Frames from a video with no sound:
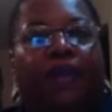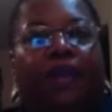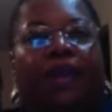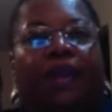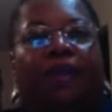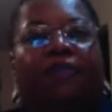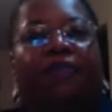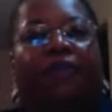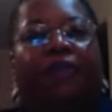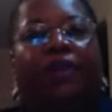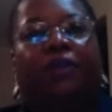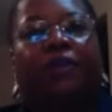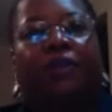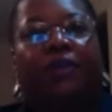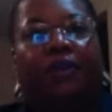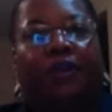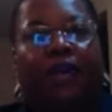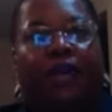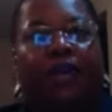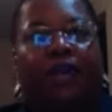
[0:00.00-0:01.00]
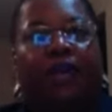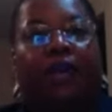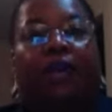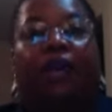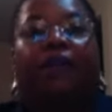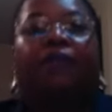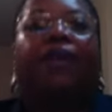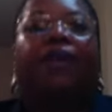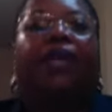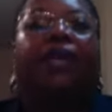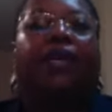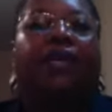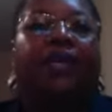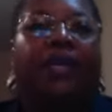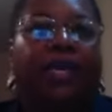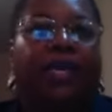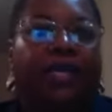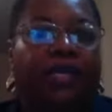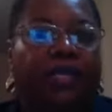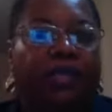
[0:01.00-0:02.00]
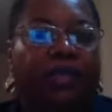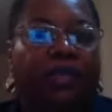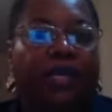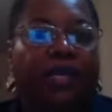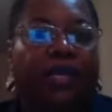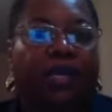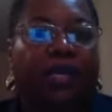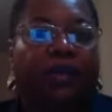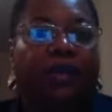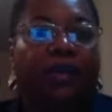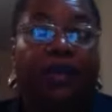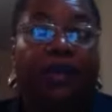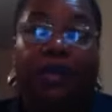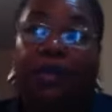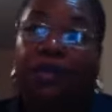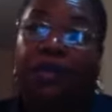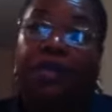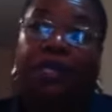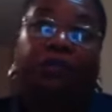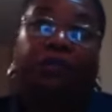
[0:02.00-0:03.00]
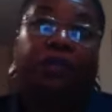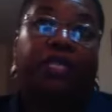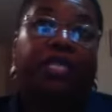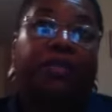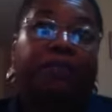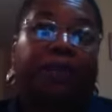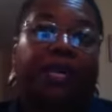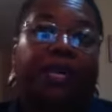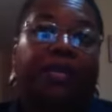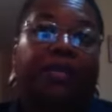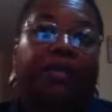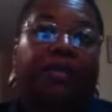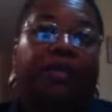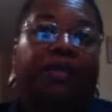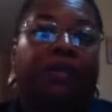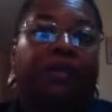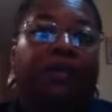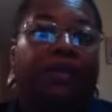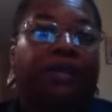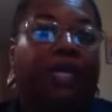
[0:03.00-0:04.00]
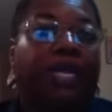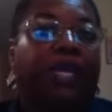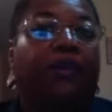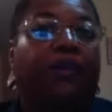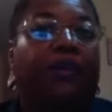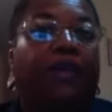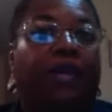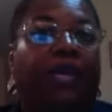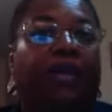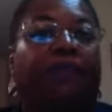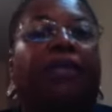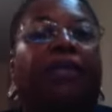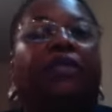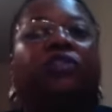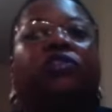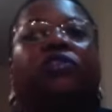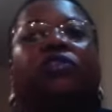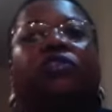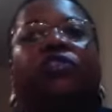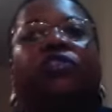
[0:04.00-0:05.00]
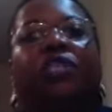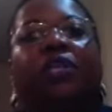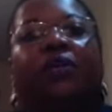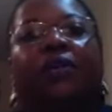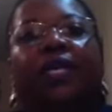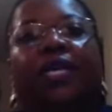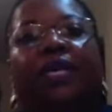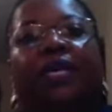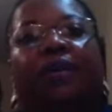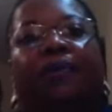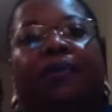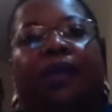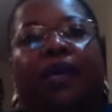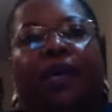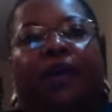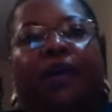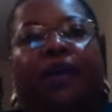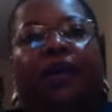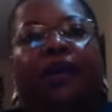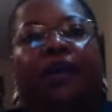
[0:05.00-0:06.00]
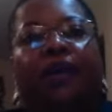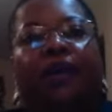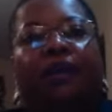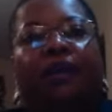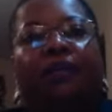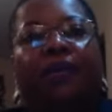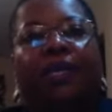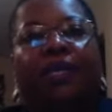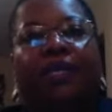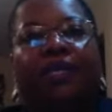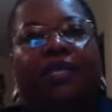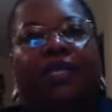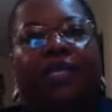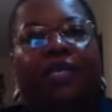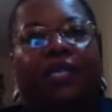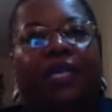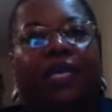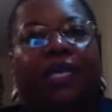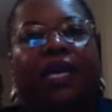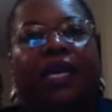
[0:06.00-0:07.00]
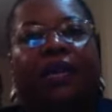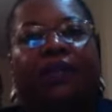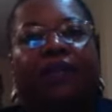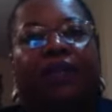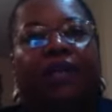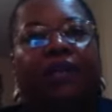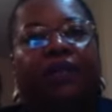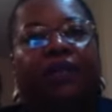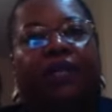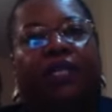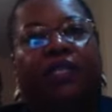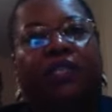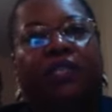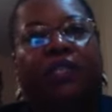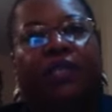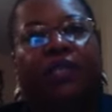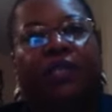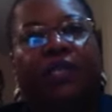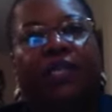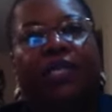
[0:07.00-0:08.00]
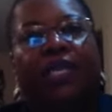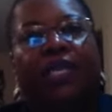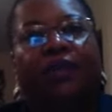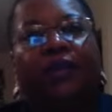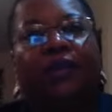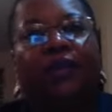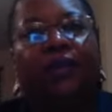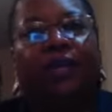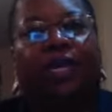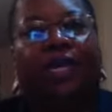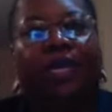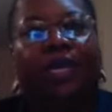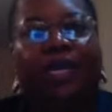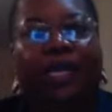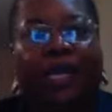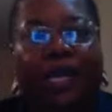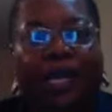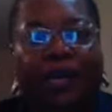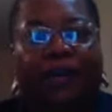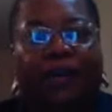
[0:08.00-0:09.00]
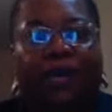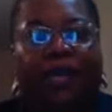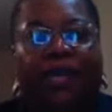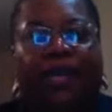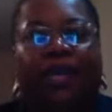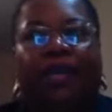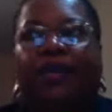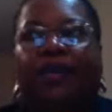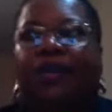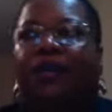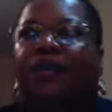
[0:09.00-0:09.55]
I feel you're here. I recognize you're here. And I respect that you're here because you're showing up here because there's a level of uncertainty or unclarity